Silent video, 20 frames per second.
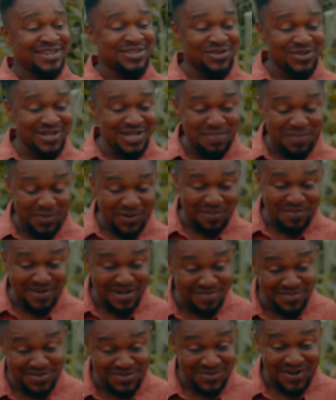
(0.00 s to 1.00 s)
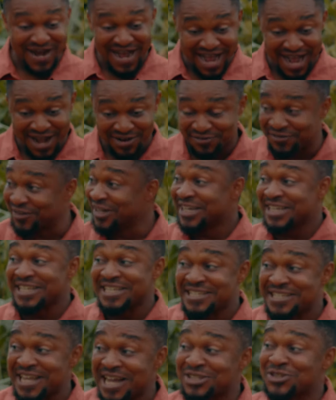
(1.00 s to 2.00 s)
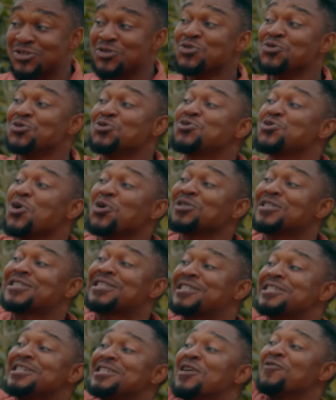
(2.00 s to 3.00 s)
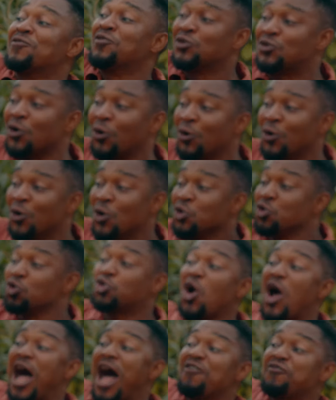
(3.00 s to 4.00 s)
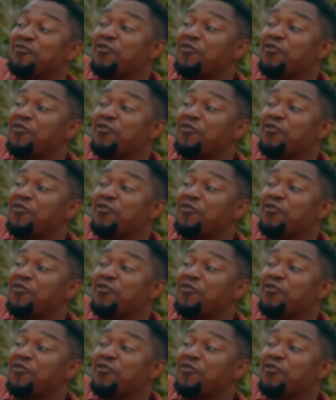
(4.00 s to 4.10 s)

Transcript: The only problem you have is that you don't see the future. You don't have